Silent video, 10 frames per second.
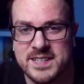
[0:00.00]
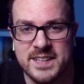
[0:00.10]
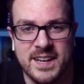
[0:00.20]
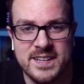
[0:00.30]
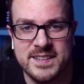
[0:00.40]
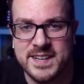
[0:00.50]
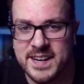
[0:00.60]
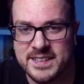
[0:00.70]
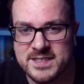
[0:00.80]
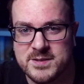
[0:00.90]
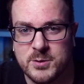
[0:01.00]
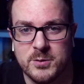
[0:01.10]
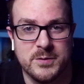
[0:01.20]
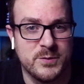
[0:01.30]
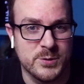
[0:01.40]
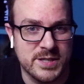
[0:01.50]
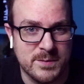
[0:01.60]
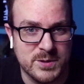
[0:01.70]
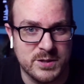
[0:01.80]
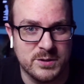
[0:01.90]
in any of the edits or the first
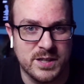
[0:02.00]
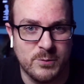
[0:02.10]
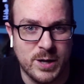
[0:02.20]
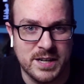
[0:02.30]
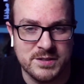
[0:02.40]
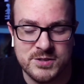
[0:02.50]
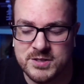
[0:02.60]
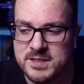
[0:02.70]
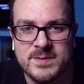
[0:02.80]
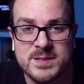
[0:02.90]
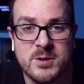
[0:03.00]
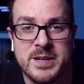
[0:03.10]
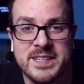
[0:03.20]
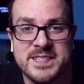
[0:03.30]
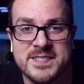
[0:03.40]
episode that I watched. Let's go ahead and get